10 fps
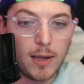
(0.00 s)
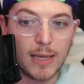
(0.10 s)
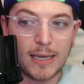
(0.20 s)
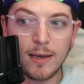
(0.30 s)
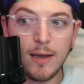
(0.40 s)

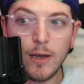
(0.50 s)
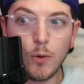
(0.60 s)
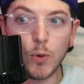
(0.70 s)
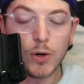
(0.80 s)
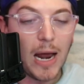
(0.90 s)
Like,
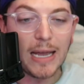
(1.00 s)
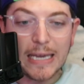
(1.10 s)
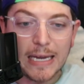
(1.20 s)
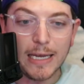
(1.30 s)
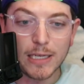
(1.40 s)
we're not
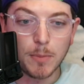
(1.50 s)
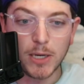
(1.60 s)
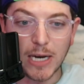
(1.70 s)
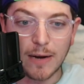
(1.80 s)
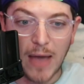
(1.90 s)
getting as
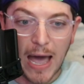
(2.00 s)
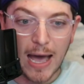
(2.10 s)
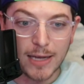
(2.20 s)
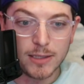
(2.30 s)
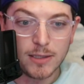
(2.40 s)
much out of
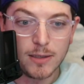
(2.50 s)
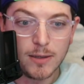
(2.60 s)
ads.